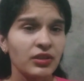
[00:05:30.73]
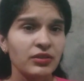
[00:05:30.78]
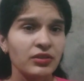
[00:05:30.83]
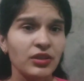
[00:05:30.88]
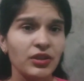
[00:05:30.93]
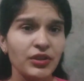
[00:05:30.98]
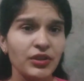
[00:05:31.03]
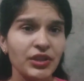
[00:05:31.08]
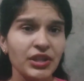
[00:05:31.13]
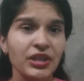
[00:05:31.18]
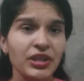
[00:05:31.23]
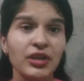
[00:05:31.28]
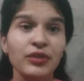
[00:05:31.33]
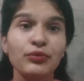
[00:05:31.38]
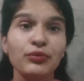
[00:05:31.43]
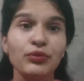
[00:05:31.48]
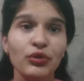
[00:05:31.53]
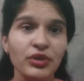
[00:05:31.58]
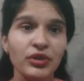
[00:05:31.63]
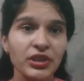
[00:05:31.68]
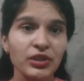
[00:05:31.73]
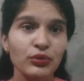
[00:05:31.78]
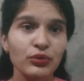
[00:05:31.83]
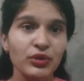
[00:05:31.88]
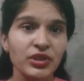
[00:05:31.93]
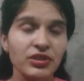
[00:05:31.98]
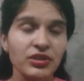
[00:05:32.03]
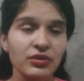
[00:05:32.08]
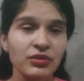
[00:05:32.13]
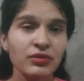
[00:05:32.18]
and 14
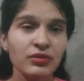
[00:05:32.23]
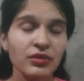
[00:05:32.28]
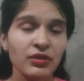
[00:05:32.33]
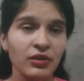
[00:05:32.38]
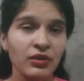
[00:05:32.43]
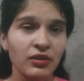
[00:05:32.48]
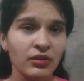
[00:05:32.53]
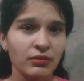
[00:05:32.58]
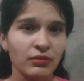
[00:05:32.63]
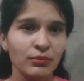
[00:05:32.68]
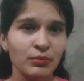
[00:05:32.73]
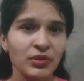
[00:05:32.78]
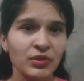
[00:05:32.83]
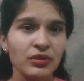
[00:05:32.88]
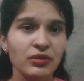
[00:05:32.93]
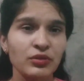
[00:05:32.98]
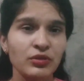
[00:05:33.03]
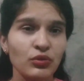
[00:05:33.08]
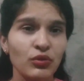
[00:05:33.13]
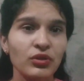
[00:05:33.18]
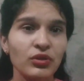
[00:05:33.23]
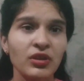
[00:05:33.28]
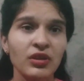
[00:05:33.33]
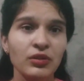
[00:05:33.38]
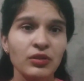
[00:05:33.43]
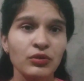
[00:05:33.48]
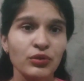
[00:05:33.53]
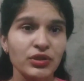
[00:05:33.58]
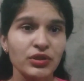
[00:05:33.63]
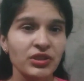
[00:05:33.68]
questions, because total
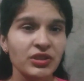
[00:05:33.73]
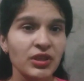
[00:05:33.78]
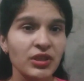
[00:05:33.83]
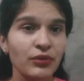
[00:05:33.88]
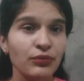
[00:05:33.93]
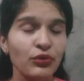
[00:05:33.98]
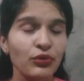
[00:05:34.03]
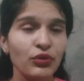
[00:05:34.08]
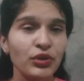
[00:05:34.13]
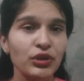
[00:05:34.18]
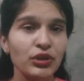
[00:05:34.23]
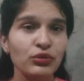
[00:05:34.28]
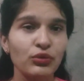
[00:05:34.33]
questions are 40.